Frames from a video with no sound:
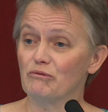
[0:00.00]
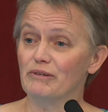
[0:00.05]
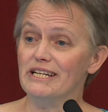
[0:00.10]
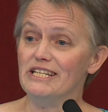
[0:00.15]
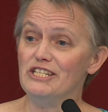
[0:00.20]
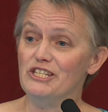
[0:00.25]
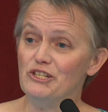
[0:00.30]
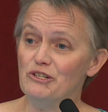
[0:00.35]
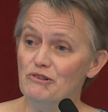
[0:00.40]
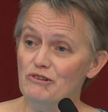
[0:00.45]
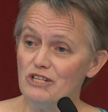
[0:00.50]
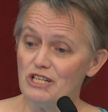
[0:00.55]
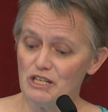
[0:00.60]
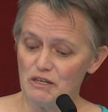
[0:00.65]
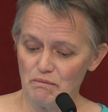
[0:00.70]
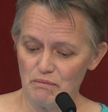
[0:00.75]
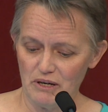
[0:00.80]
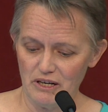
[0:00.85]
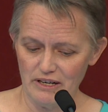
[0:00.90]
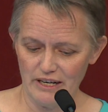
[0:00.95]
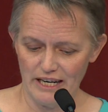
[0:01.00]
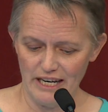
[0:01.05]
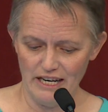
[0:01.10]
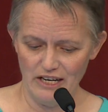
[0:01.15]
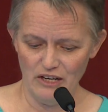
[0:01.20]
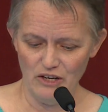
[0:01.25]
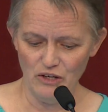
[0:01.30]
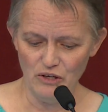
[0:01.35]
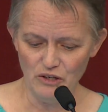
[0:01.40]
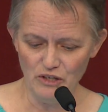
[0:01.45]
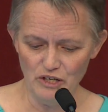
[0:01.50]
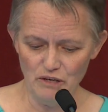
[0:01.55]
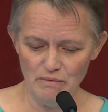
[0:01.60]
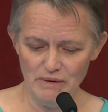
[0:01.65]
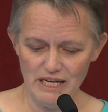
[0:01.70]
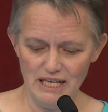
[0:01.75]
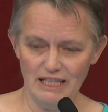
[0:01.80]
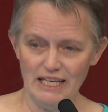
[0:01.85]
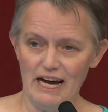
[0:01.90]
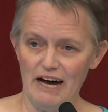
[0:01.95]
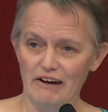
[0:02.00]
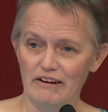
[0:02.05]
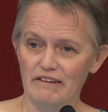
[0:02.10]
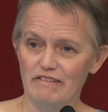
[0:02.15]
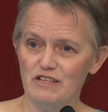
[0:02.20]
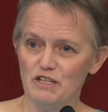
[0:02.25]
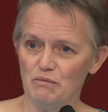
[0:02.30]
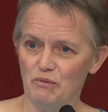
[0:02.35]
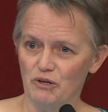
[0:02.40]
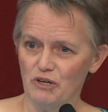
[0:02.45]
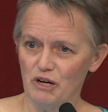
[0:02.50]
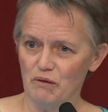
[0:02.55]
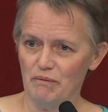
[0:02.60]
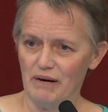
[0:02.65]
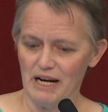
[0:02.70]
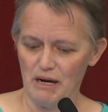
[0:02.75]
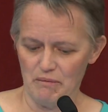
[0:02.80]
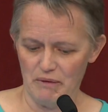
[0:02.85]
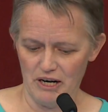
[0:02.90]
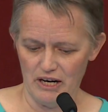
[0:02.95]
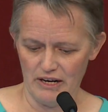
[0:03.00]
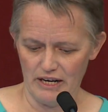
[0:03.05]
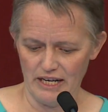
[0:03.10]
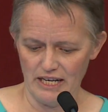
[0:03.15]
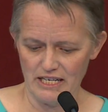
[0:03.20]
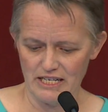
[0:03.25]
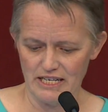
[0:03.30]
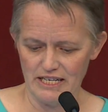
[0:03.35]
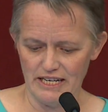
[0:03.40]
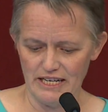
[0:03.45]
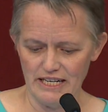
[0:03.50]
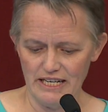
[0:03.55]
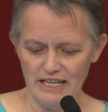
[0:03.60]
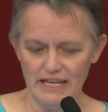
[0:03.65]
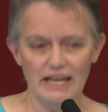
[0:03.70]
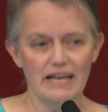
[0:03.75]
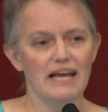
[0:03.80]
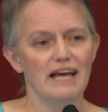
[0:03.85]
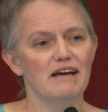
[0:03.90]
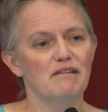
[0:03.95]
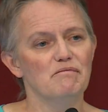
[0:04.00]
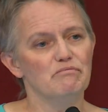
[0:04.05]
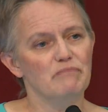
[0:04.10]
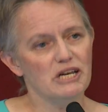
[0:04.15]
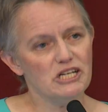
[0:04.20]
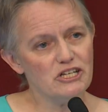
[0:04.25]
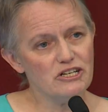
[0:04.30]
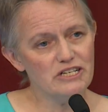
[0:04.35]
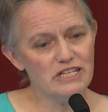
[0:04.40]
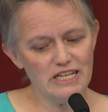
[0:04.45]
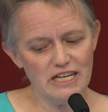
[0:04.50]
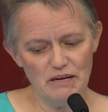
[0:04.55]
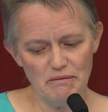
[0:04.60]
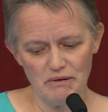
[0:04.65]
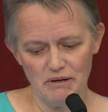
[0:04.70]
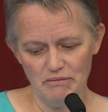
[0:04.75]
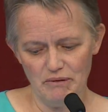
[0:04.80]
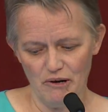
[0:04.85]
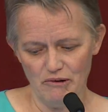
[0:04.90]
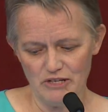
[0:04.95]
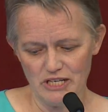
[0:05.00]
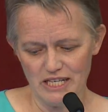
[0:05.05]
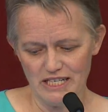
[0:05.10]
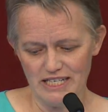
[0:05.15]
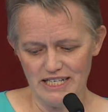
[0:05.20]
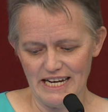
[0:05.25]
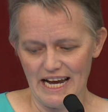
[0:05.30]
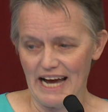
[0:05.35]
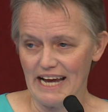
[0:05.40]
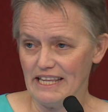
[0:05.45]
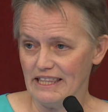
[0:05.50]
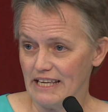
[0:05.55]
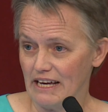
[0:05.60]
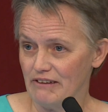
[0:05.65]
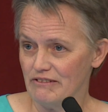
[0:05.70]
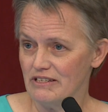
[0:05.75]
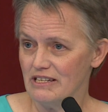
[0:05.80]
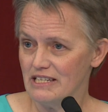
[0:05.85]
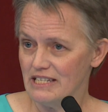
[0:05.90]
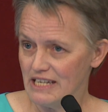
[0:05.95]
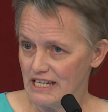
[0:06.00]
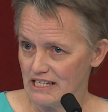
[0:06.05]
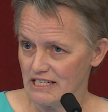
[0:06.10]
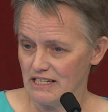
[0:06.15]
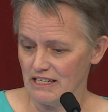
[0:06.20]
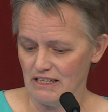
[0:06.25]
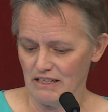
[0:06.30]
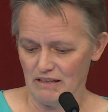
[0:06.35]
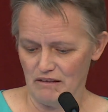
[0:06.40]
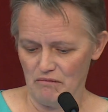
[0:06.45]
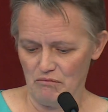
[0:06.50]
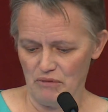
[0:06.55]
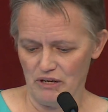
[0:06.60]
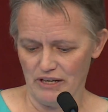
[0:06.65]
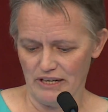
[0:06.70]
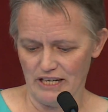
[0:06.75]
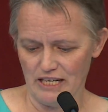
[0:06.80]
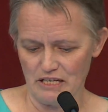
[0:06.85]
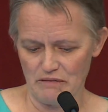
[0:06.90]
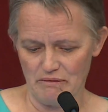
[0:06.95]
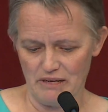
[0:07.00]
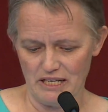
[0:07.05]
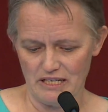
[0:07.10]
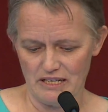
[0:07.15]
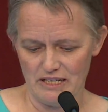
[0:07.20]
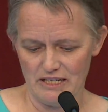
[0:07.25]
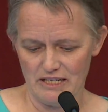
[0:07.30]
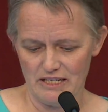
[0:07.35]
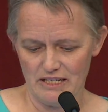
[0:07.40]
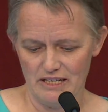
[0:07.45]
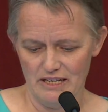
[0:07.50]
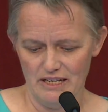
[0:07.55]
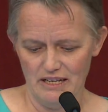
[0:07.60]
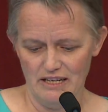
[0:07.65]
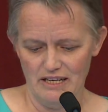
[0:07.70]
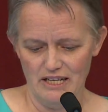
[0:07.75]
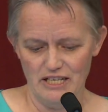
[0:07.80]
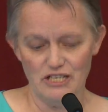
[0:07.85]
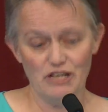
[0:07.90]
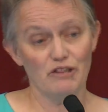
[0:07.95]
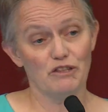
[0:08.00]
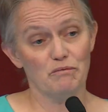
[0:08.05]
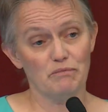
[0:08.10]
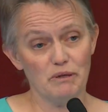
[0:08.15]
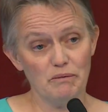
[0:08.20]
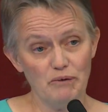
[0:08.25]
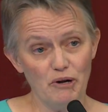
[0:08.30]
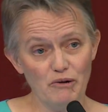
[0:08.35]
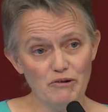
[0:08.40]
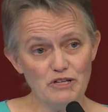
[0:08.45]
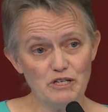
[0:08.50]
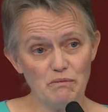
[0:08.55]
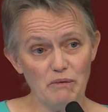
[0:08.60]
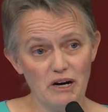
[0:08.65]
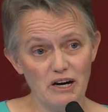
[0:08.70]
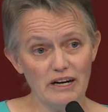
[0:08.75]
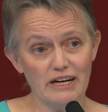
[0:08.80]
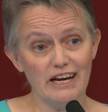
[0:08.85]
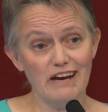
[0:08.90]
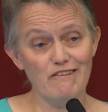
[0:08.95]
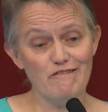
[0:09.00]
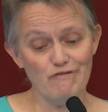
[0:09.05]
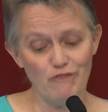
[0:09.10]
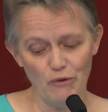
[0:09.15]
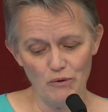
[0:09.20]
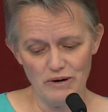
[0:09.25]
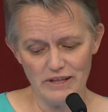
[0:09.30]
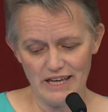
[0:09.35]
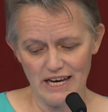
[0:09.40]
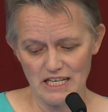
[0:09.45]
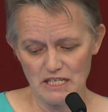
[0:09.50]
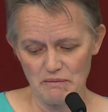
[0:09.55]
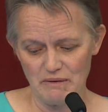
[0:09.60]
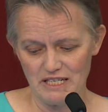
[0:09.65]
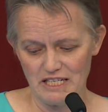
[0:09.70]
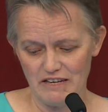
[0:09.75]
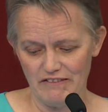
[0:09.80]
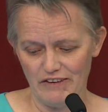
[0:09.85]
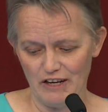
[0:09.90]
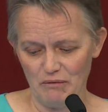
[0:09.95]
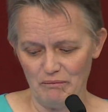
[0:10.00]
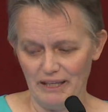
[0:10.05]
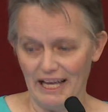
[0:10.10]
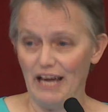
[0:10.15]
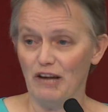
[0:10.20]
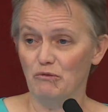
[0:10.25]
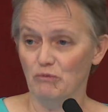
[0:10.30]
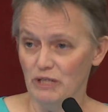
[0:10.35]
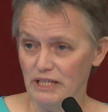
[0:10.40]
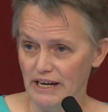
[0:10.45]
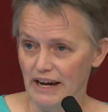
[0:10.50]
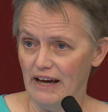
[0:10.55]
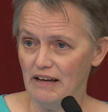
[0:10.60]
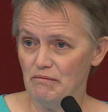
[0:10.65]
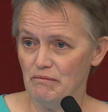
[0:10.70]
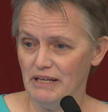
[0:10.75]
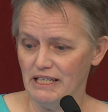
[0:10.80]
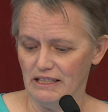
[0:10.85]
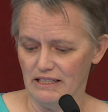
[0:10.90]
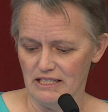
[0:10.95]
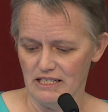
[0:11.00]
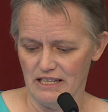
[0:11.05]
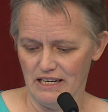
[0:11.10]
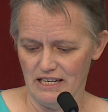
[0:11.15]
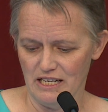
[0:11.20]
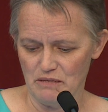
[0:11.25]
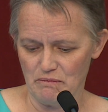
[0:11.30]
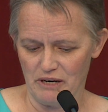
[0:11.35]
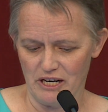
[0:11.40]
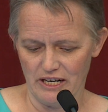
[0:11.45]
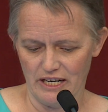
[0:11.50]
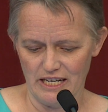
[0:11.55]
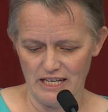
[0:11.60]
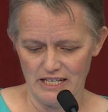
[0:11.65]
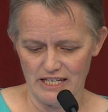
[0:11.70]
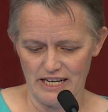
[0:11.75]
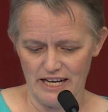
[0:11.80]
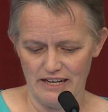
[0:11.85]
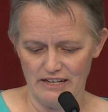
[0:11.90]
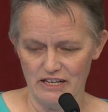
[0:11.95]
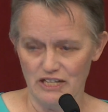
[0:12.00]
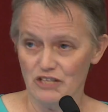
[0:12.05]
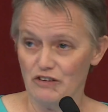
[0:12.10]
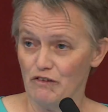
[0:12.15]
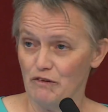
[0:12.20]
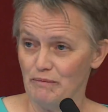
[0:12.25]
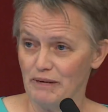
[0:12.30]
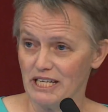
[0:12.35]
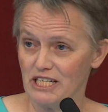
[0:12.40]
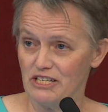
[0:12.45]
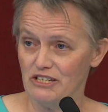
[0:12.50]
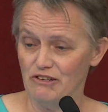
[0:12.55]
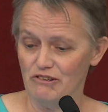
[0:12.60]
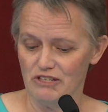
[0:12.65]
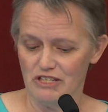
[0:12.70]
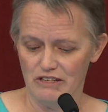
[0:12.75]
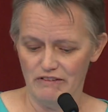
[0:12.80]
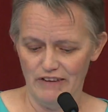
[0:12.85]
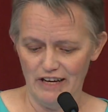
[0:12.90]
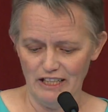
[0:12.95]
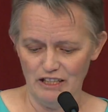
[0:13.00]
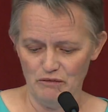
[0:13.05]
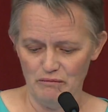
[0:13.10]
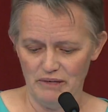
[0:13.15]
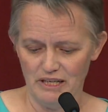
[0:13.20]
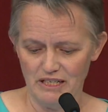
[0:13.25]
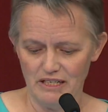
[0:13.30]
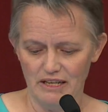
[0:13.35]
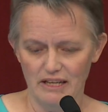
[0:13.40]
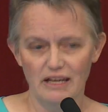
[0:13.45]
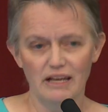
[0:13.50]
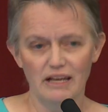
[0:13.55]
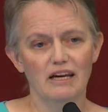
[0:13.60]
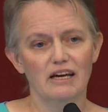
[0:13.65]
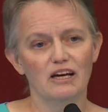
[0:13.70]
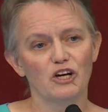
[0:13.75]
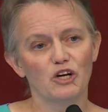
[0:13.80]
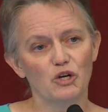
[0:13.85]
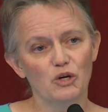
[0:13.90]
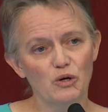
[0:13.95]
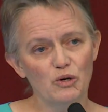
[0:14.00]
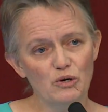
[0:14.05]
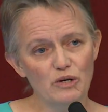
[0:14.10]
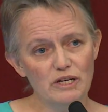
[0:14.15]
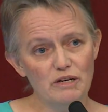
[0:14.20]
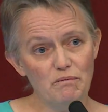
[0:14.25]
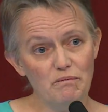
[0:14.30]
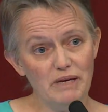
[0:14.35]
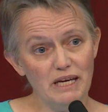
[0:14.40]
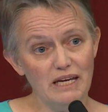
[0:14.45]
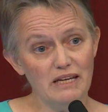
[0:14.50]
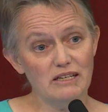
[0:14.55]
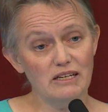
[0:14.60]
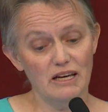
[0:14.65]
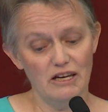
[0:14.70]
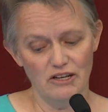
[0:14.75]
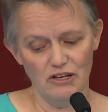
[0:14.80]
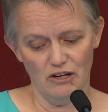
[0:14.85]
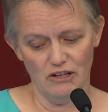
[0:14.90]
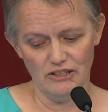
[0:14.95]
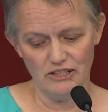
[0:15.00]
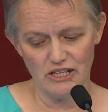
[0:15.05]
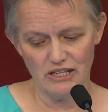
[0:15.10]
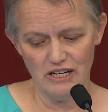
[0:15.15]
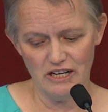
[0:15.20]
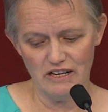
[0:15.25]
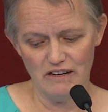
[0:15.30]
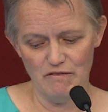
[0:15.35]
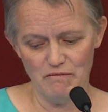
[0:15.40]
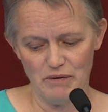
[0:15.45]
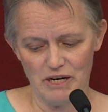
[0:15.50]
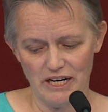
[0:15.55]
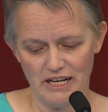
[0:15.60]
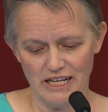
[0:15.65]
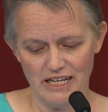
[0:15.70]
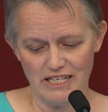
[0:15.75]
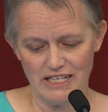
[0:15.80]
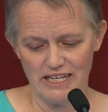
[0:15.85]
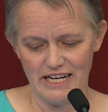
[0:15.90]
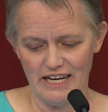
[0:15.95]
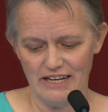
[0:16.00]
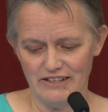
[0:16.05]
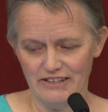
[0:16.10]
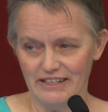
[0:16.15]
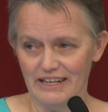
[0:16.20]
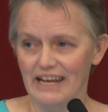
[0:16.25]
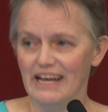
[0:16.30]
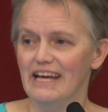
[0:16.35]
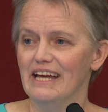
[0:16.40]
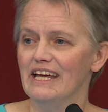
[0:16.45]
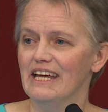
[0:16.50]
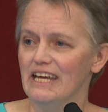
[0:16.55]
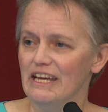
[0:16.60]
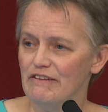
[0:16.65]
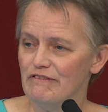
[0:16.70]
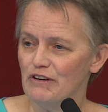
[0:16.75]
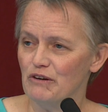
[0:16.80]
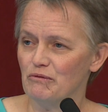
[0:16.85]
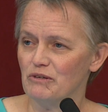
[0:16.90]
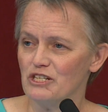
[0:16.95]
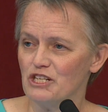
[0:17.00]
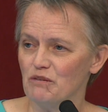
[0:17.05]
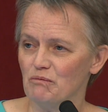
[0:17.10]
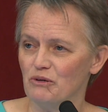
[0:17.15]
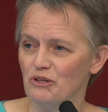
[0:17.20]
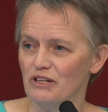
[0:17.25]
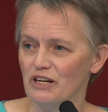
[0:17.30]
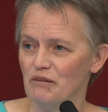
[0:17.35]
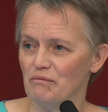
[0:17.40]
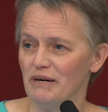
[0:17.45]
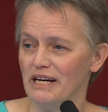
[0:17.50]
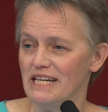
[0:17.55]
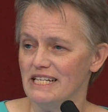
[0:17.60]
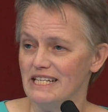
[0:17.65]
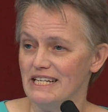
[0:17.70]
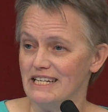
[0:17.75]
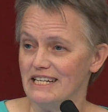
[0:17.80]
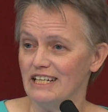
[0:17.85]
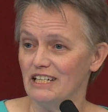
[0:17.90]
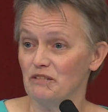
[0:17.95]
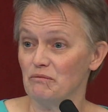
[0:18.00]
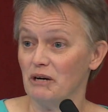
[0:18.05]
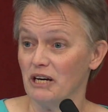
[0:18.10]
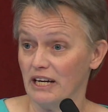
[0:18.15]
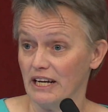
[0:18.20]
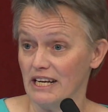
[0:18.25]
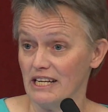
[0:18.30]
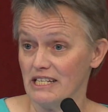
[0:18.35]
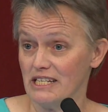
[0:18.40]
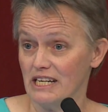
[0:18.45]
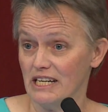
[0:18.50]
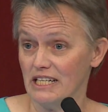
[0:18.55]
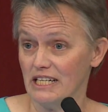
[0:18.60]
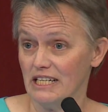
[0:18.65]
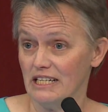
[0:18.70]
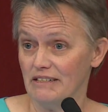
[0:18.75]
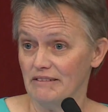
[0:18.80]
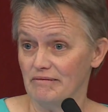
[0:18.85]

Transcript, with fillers: reduced parking could be allowed if supported by a parking study. Measure D proposes nine thousand sixty parking spaces. So the proposed parking for that specific plan would not meet the city's parking standards for mixed-use development, could meet an alternative parking standard if it were supported by a detailed parking study.